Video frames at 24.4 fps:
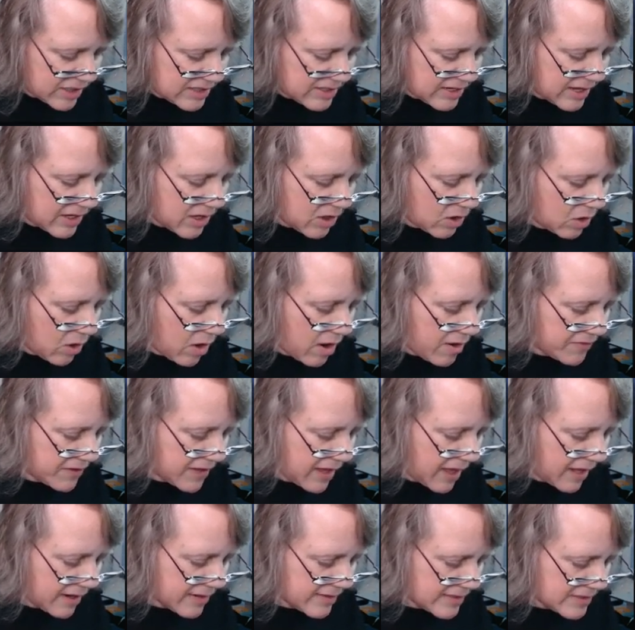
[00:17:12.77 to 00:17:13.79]
taking off a
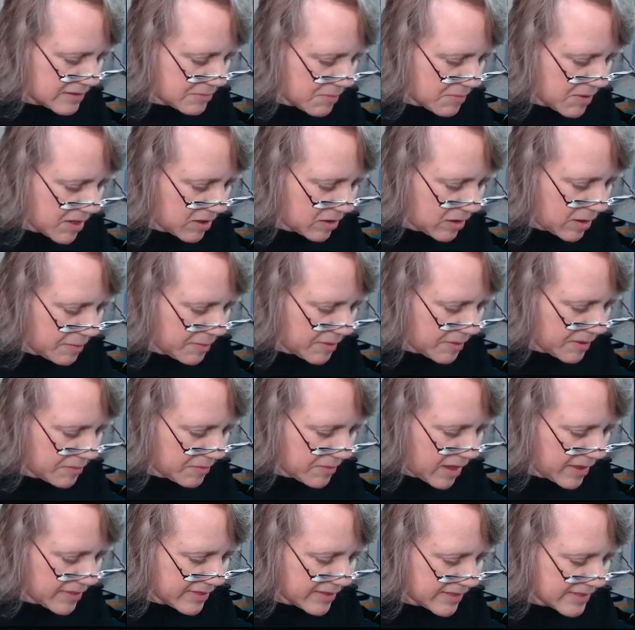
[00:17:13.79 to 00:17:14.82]
lot of this metal up on,
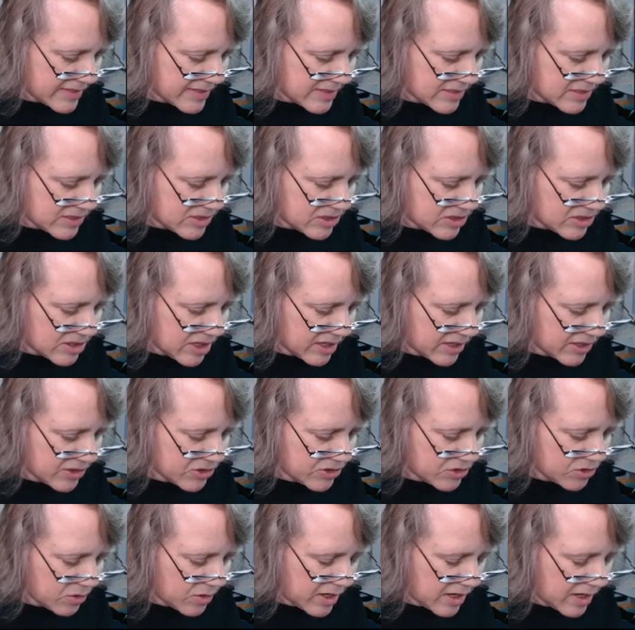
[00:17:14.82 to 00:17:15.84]
on this socket
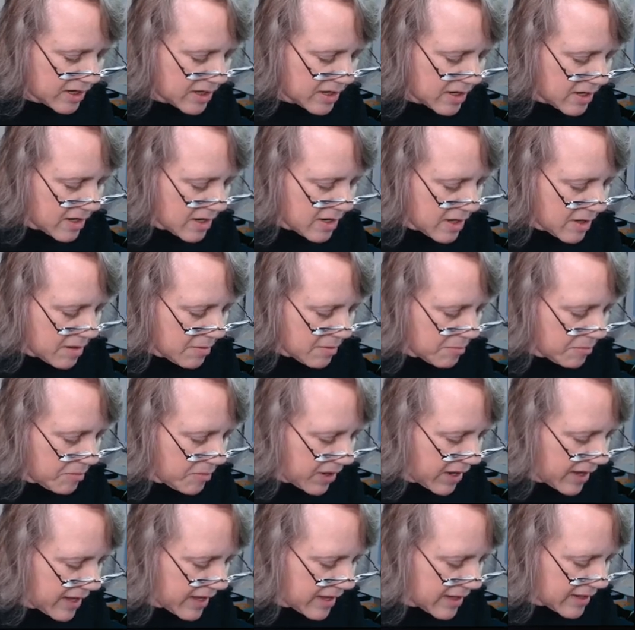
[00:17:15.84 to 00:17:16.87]
joint.
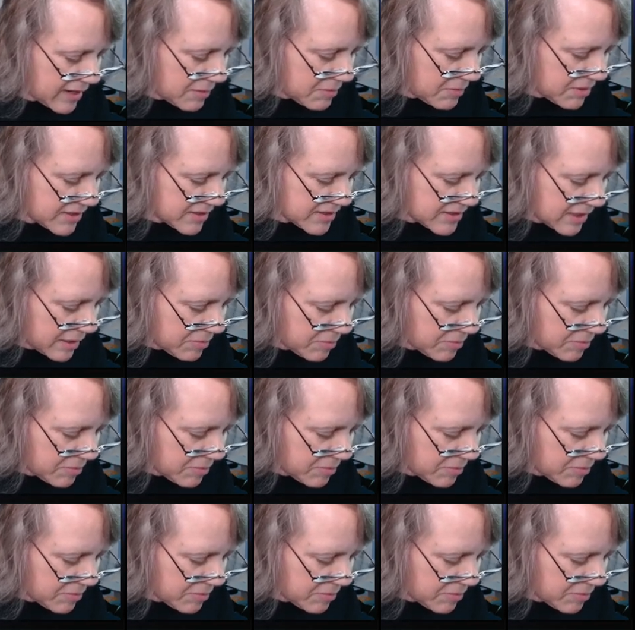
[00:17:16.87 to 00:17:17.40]
But it means I